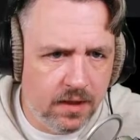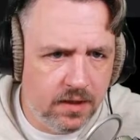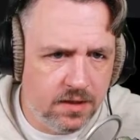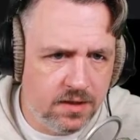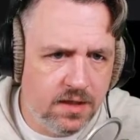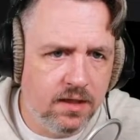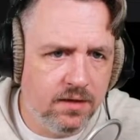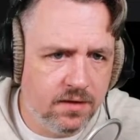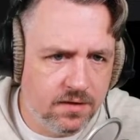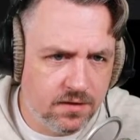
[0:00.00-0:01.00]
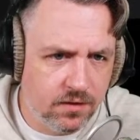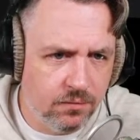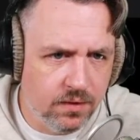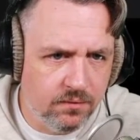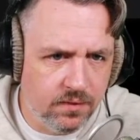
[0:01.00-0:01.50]
I need to tell it that this
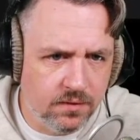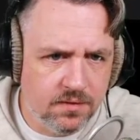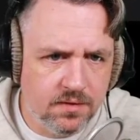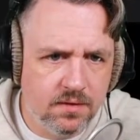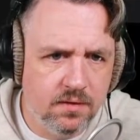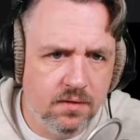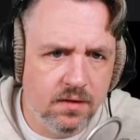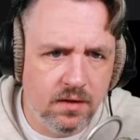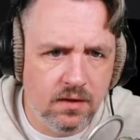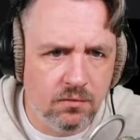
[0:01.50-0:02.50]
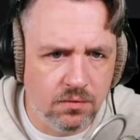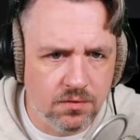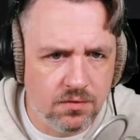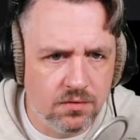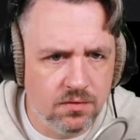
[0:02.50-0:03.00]
grid events
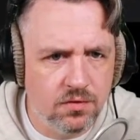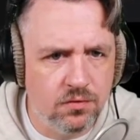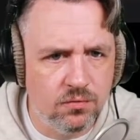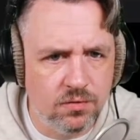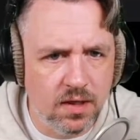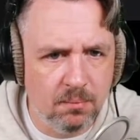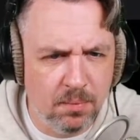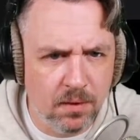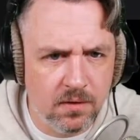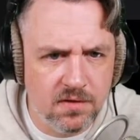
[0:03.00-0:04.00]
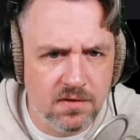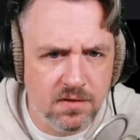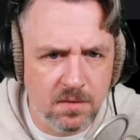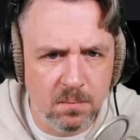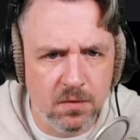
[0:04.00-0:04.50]
equals to .parse
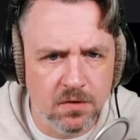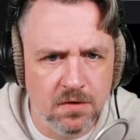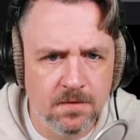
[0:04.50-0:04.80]
input.